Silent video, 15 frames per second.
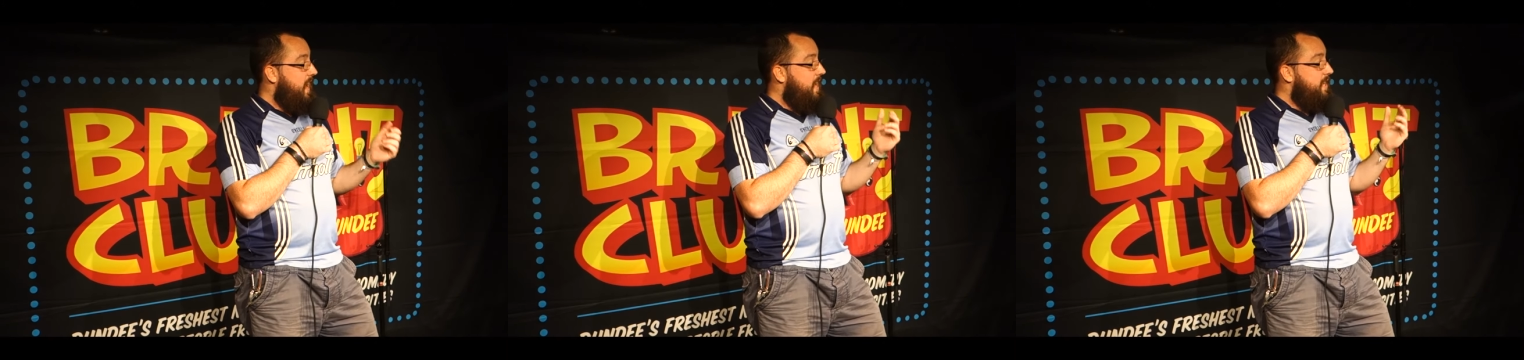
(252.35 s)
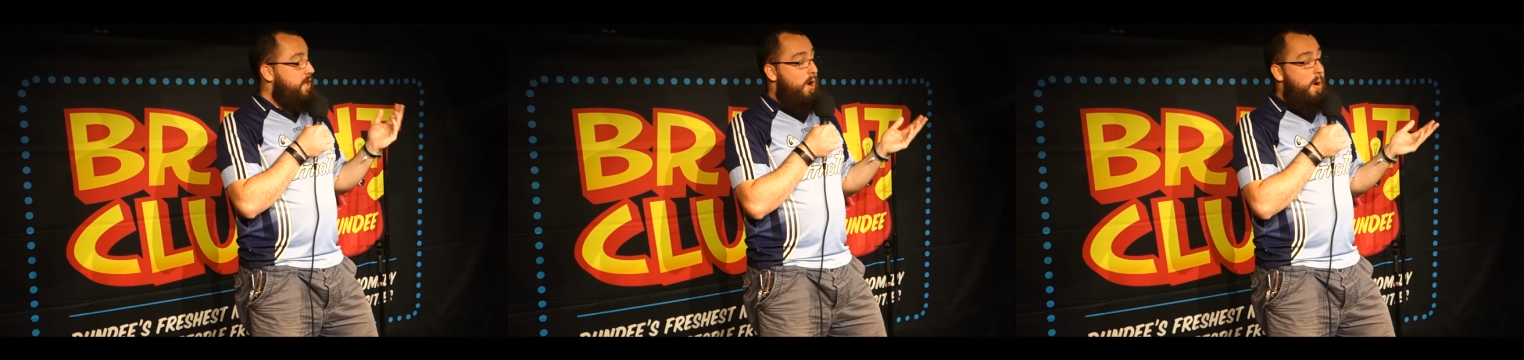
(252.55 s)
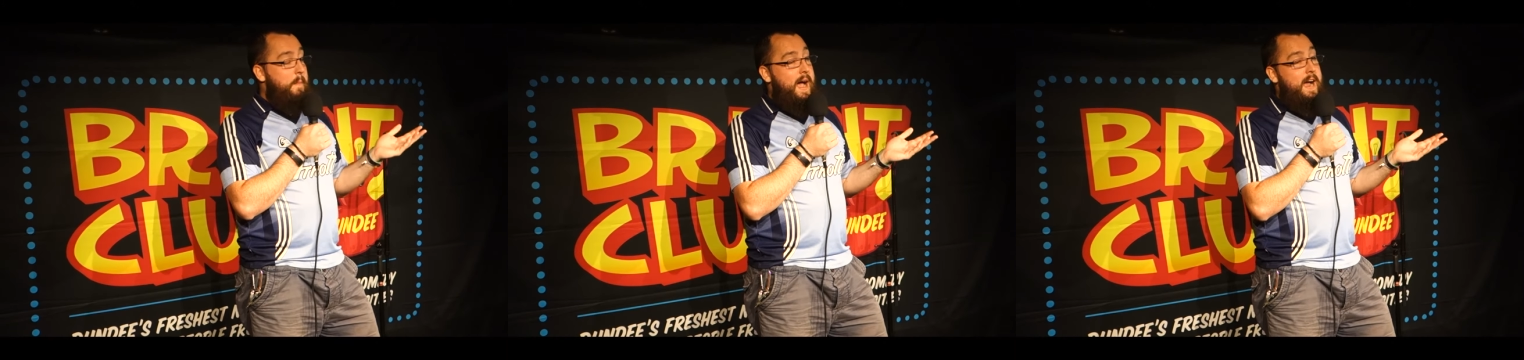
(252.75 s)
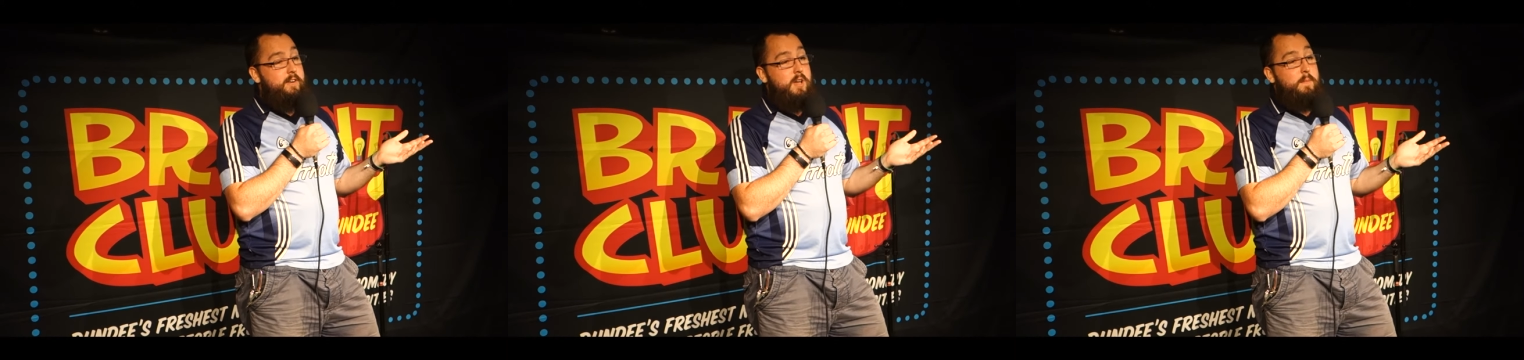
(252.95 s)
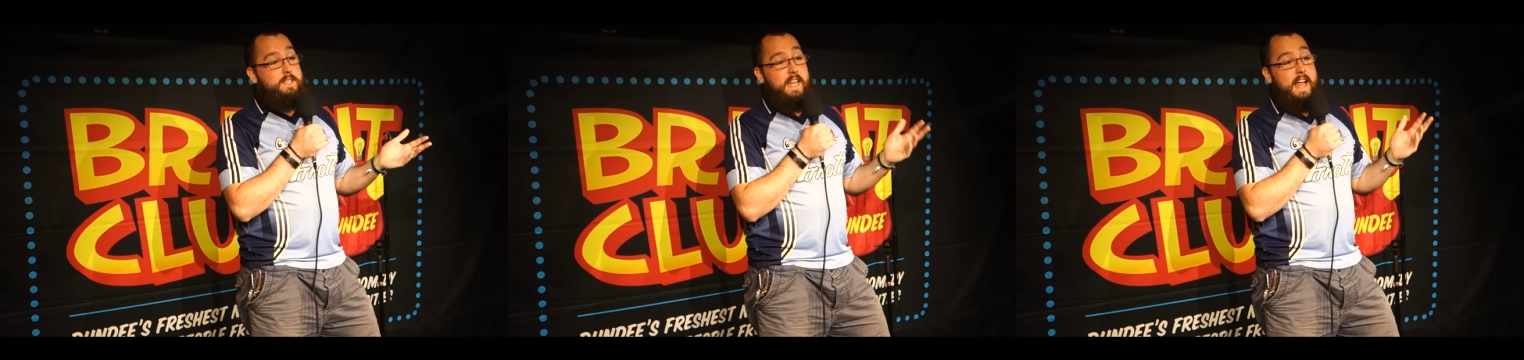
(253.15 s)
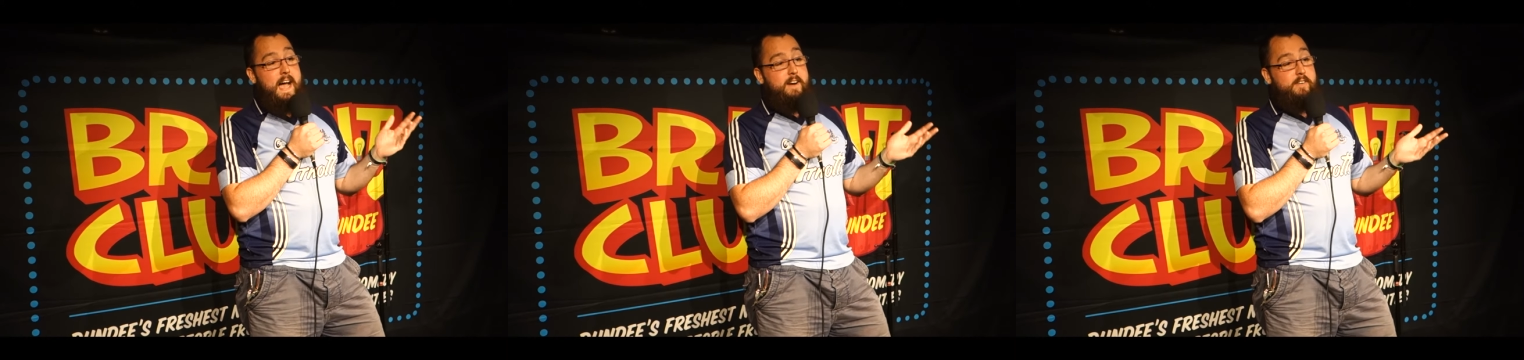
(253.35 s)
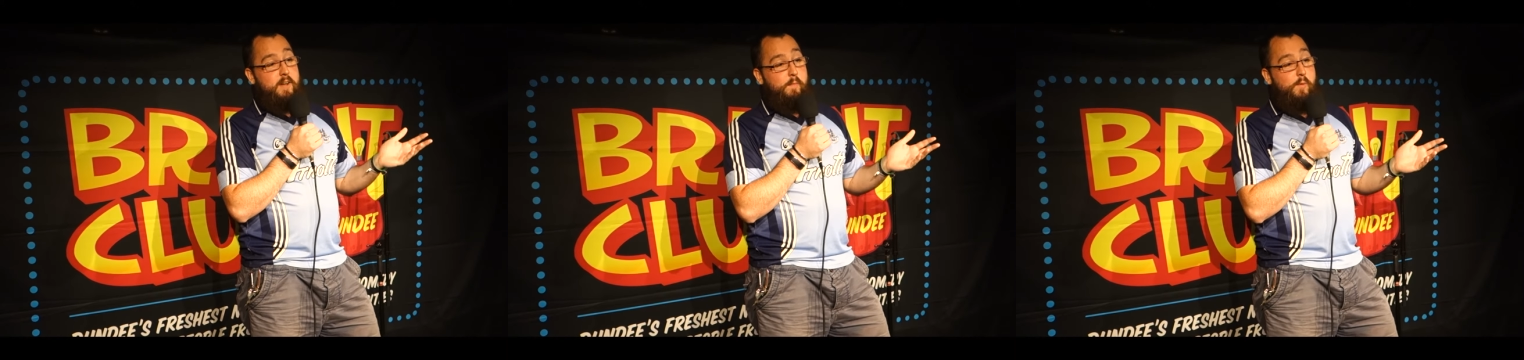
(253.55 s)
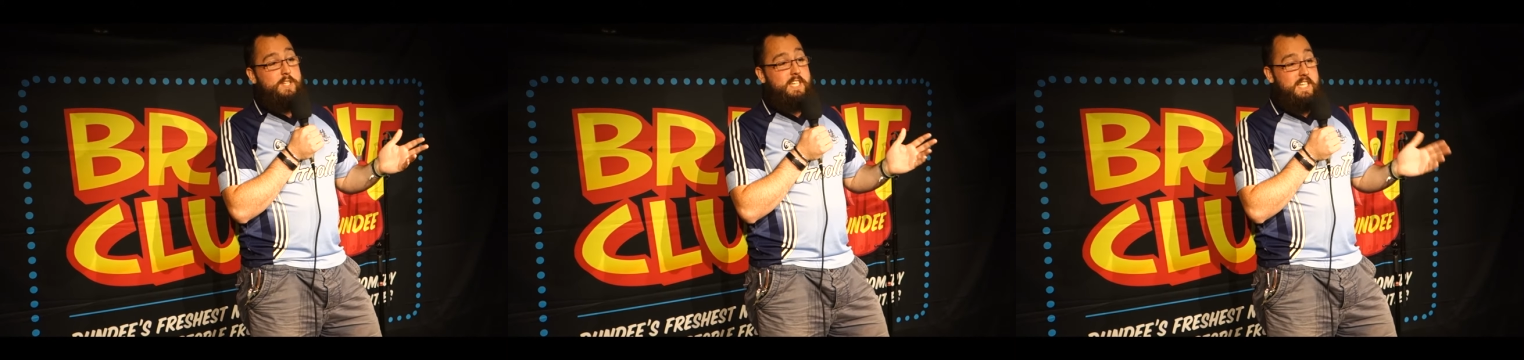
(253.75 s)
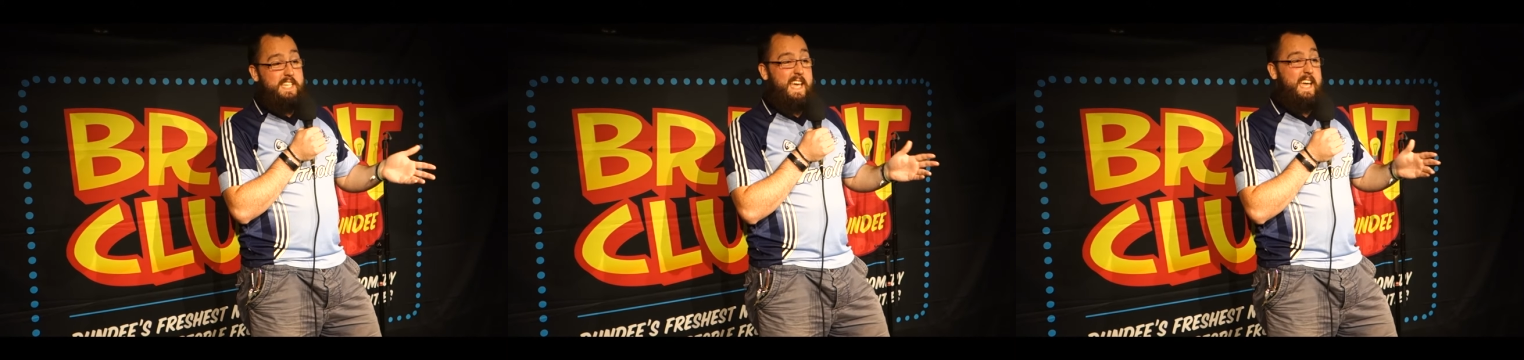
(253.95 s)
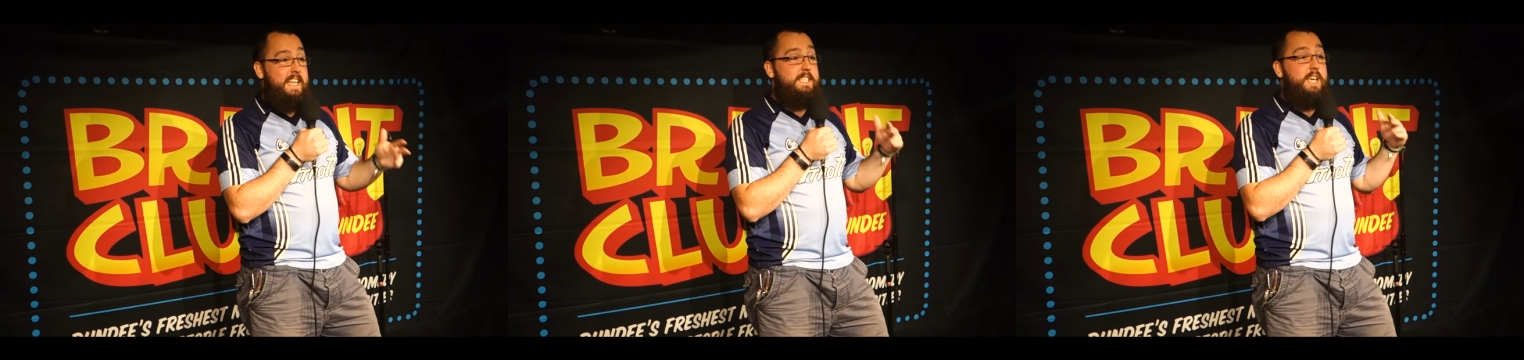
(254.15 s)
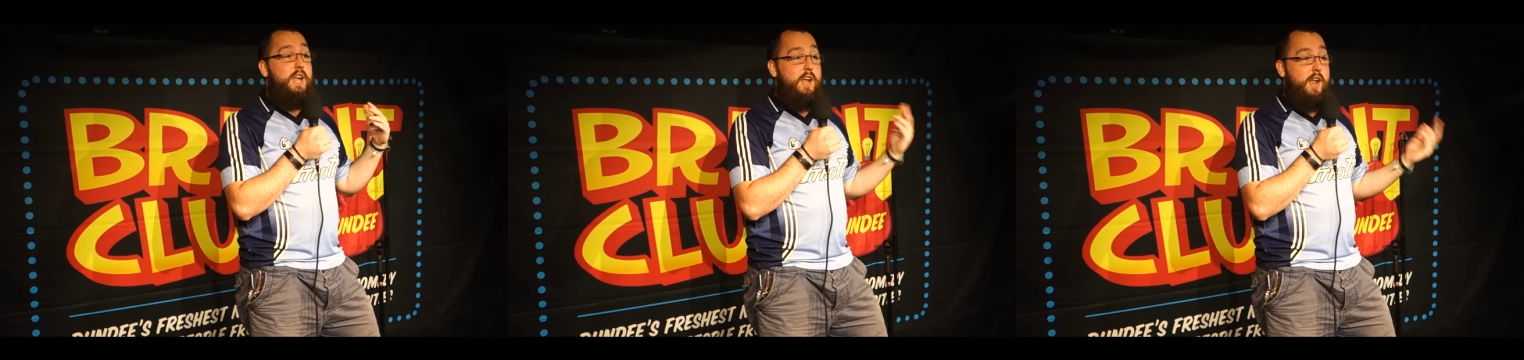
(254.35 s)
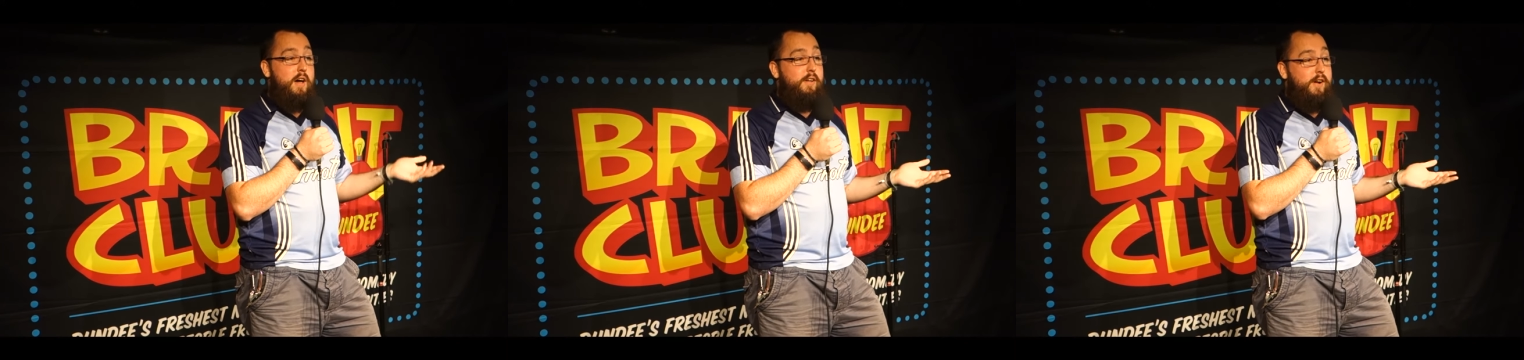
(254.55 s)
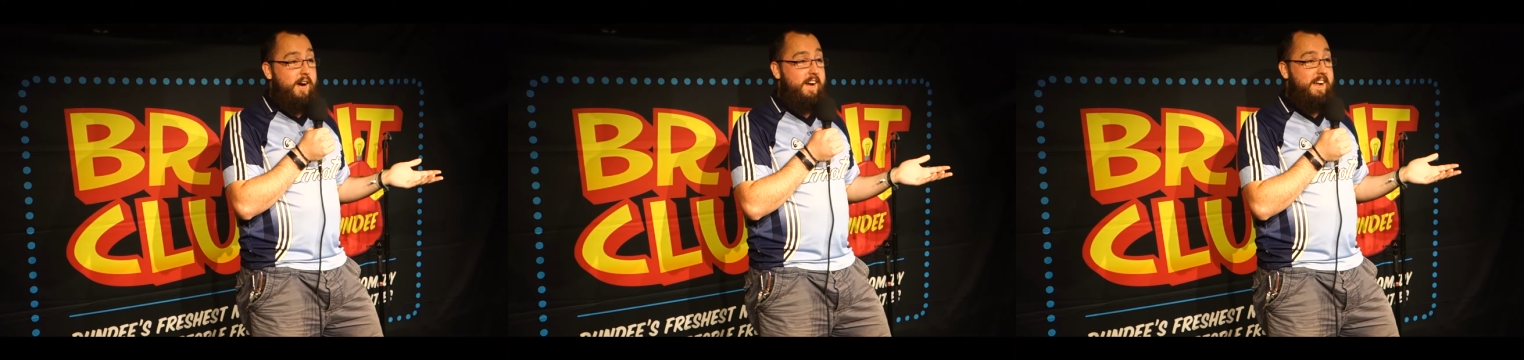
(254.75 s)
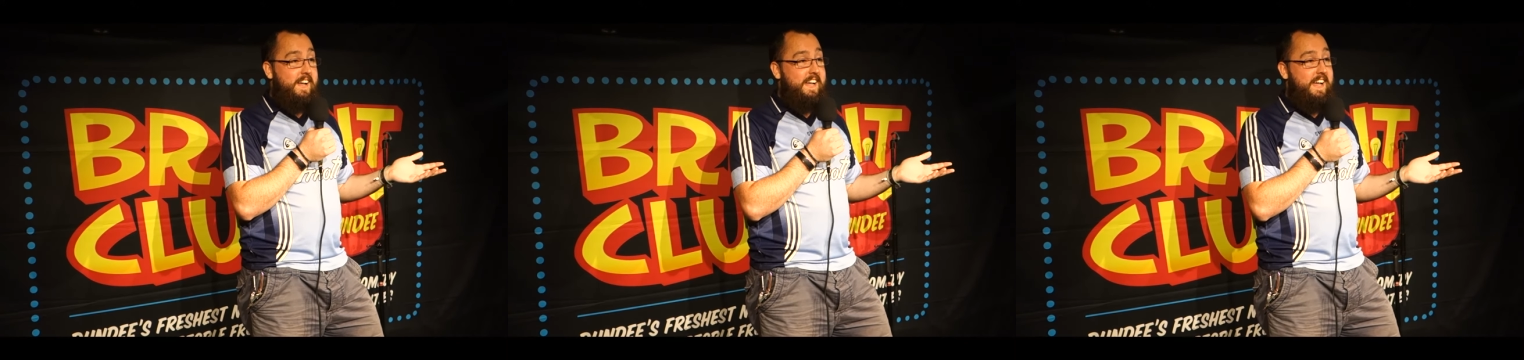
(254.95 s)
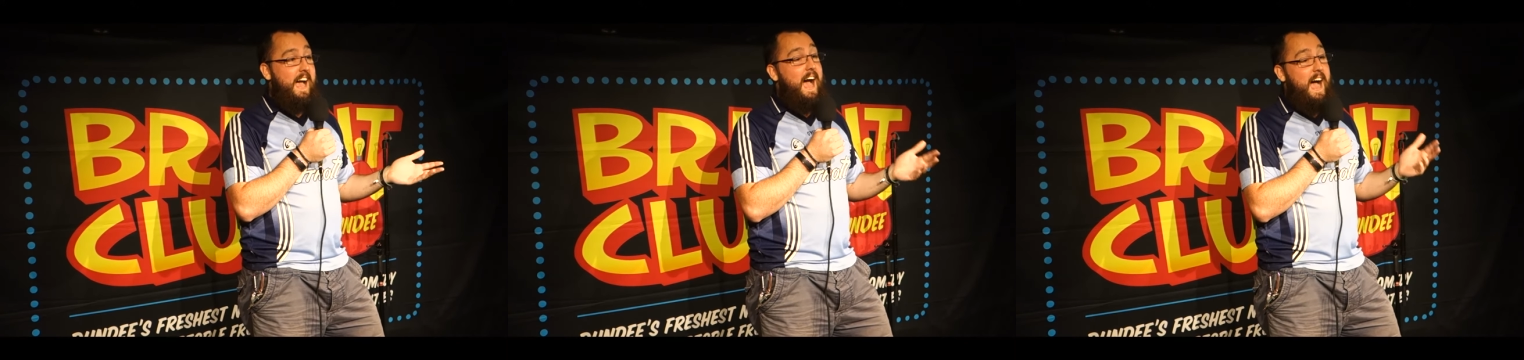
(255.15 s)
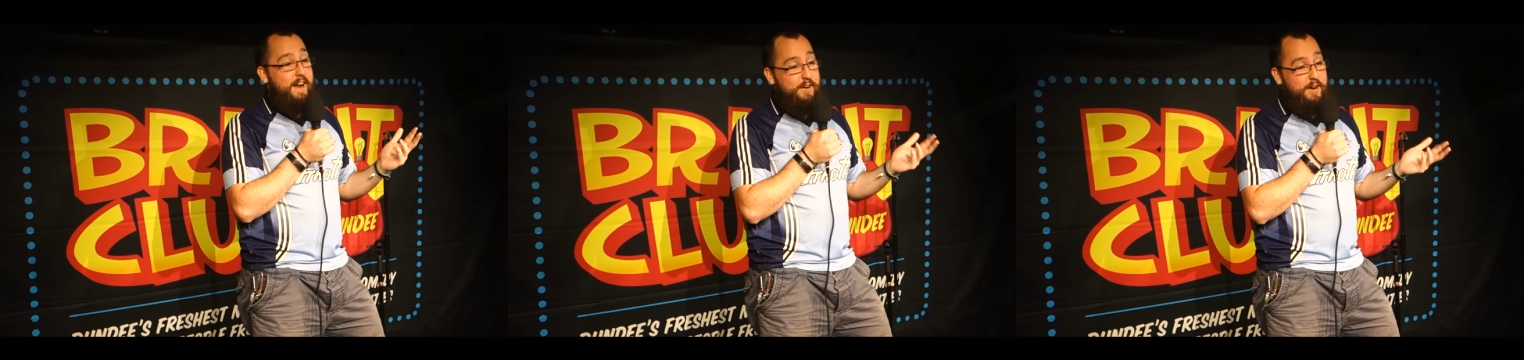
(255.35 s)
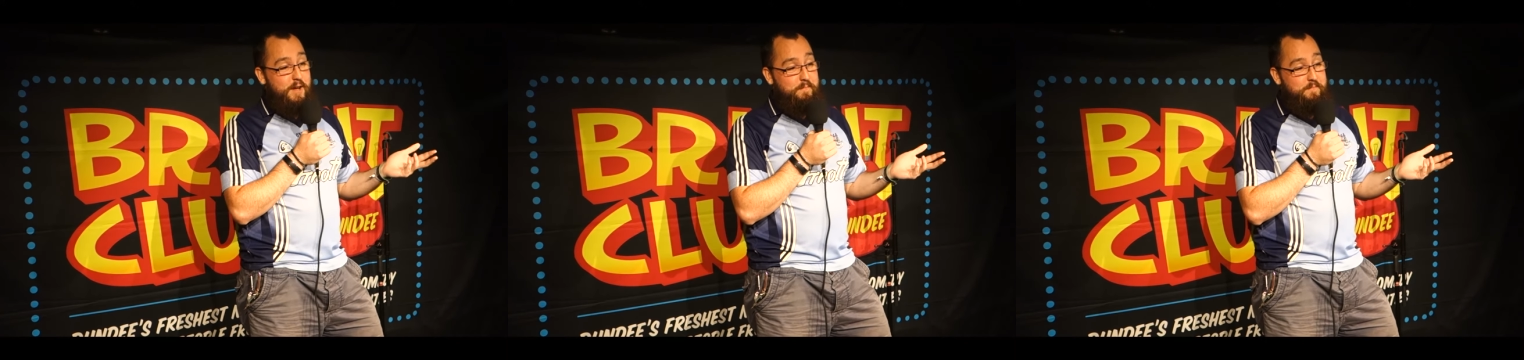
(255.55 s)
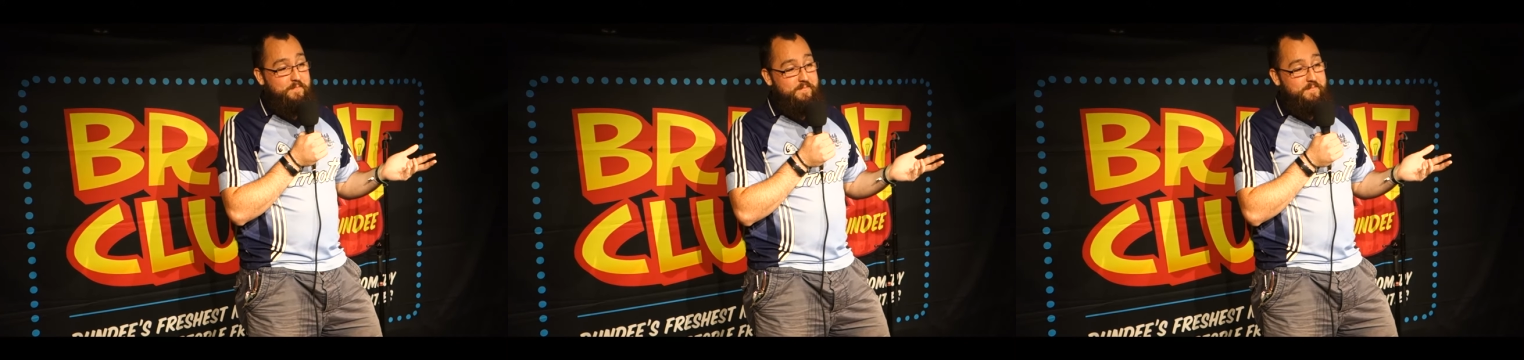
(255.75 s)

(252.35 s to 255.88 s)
So a macronym is an acronym which contains another acronym.